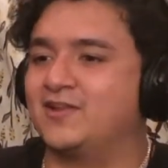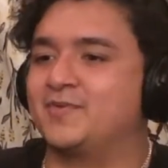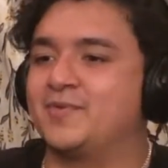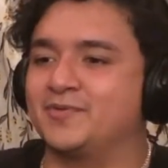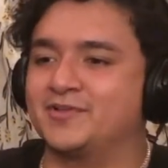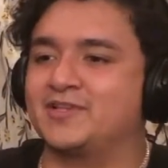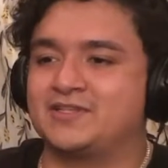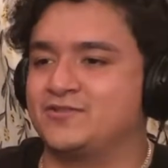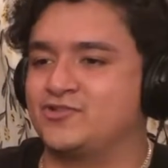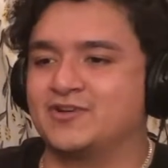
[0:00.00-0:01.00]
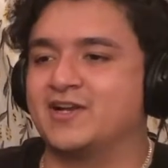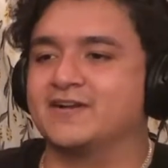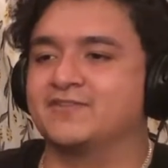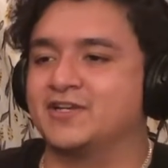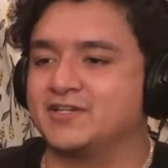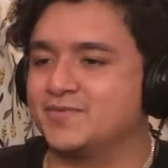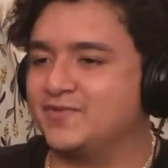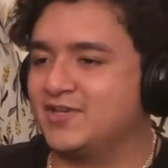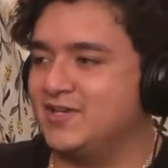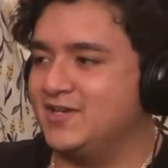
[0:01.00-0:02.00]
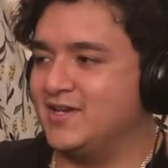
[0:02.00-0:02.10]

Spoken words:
A lot of people look like they're straight out of a 90s movie.